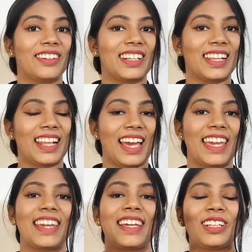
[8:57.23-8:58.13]
it a
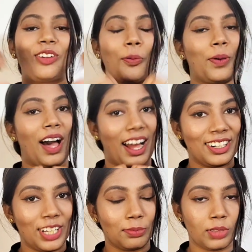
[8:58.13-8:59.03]
like and drop a
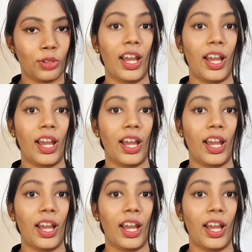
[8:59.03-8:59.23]
heart down below.